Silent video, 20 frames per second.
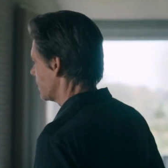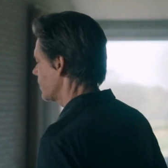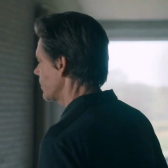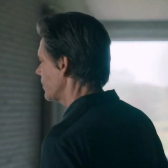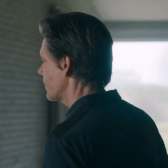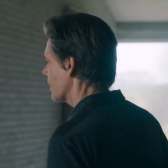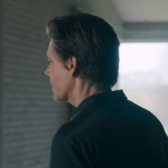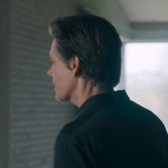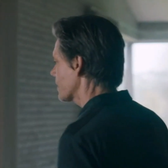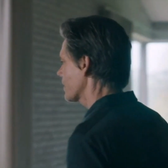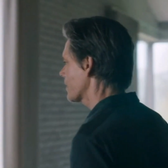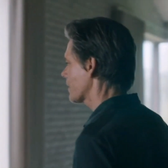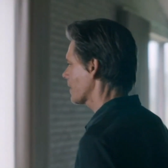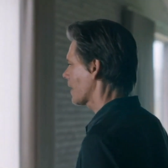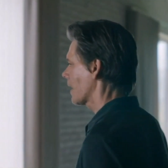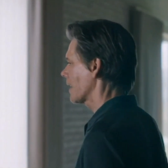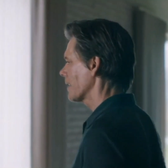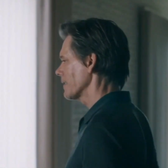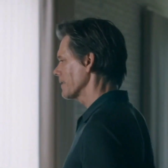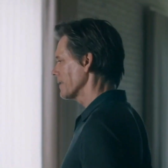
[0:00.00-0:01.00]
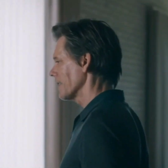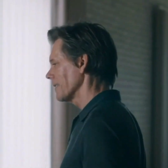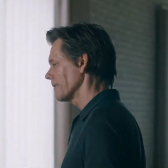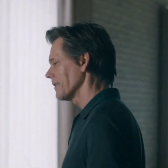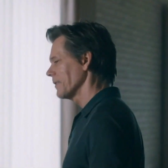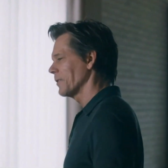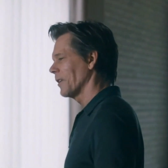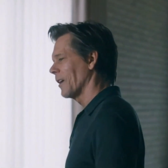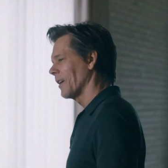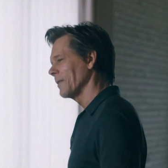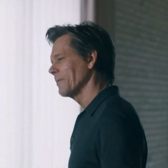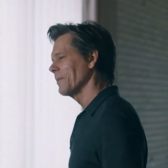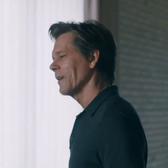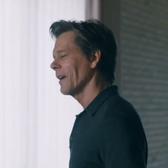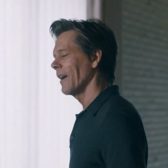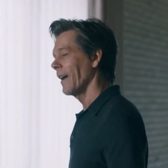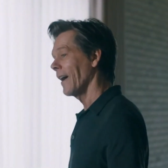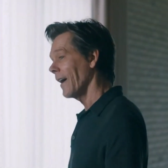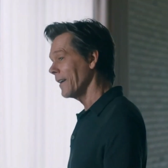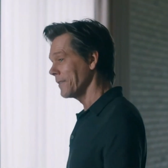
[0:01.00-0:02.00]
what he would say to Ella at the
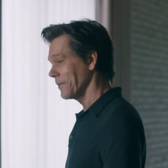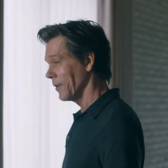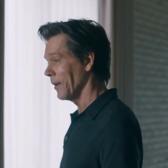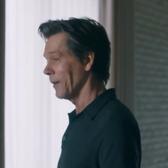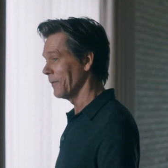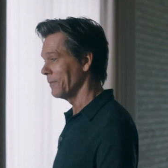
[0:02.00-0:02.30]
appropriate moment.